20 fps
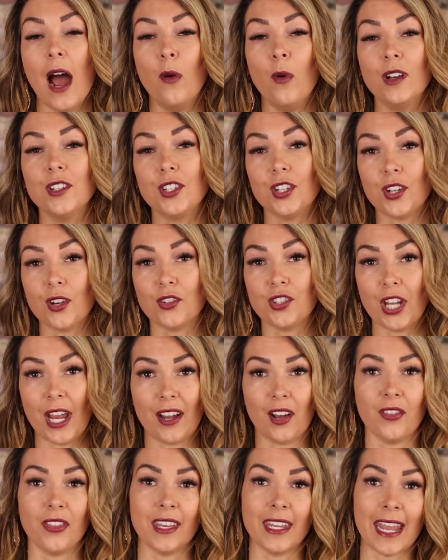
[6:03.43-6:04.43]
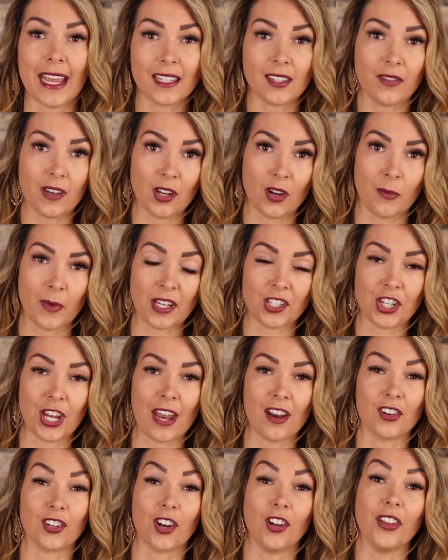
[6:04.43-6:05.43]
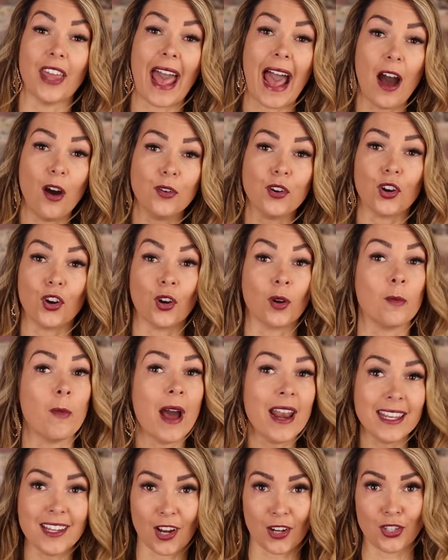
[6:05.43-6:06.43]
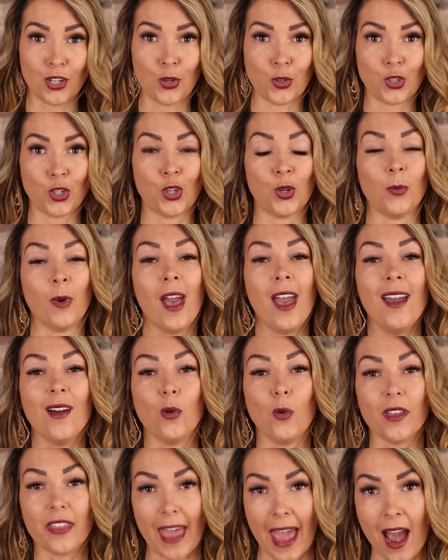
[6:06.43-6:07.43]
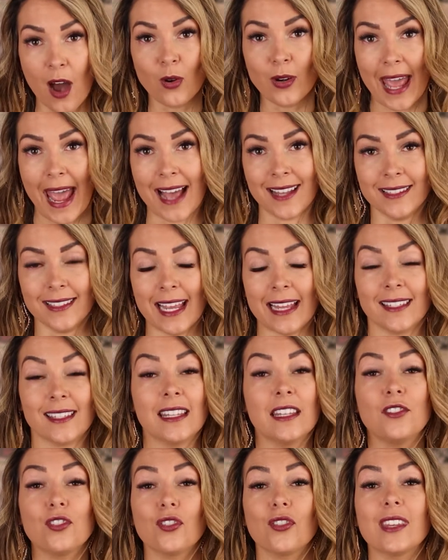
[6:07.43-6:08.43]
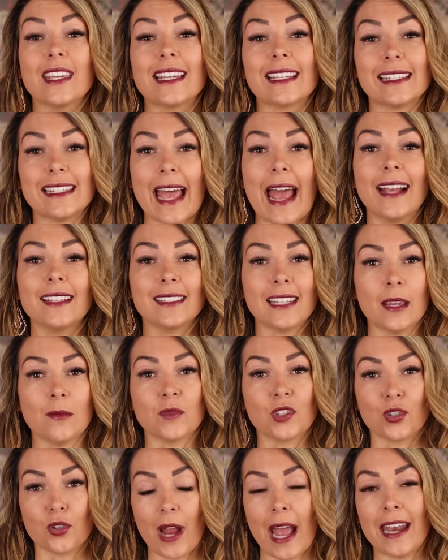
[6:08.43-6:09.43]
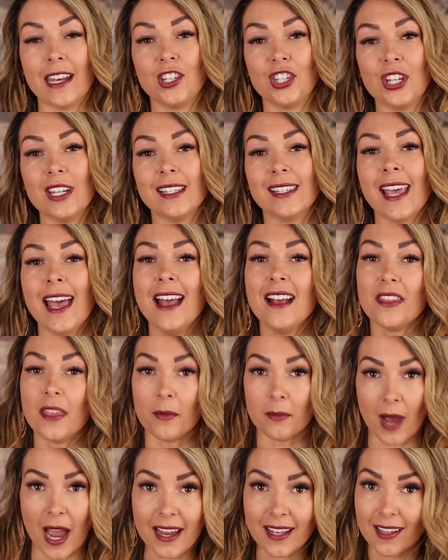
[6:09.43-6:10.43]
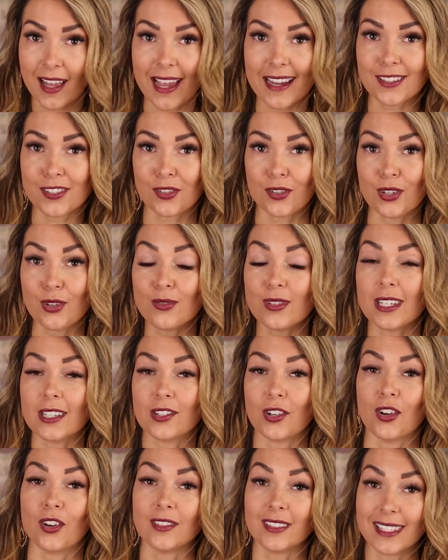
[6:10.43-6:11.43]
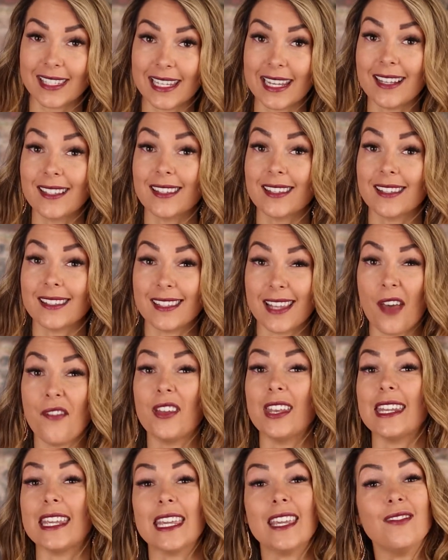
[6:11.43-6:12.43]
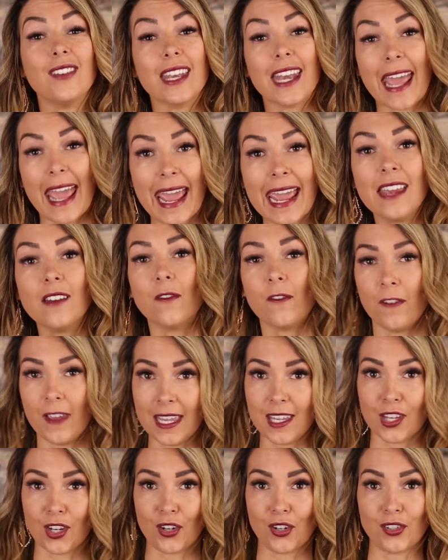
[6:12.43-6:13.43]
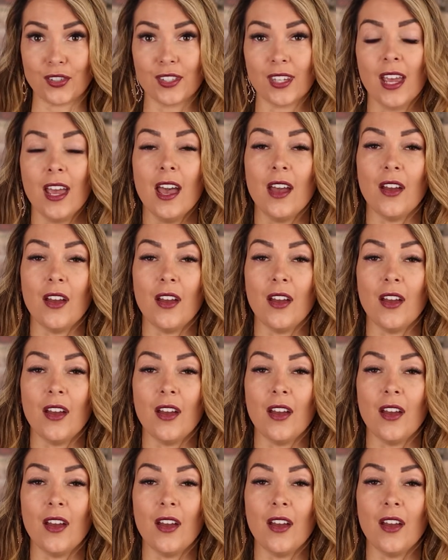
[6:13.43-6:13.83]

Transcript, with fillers: I want you to go check out the next video on my channel called How to Earn Money on YouTube Without AdSense. These are the exact same strategies that my clients are using to earn six, seven, even eight figures